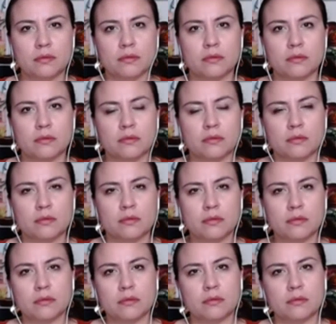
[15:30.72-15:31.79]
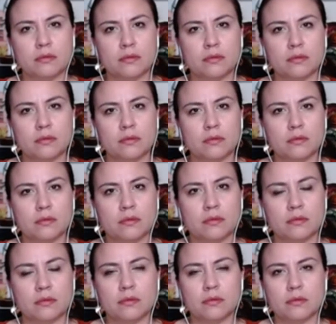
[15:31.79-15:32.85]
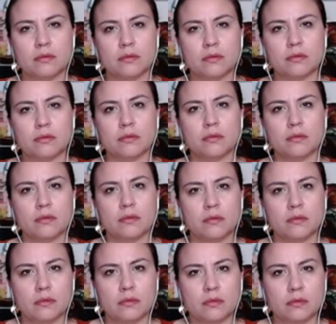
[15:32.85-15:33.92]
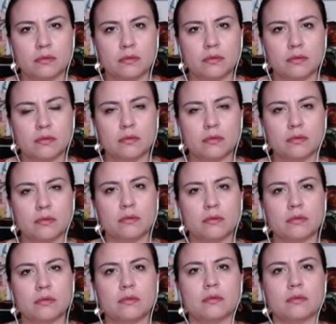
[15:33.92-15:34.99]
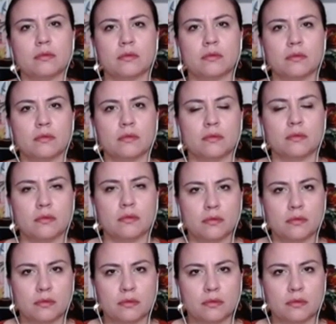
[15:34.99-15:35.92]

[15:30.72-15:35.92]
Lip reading: (silent)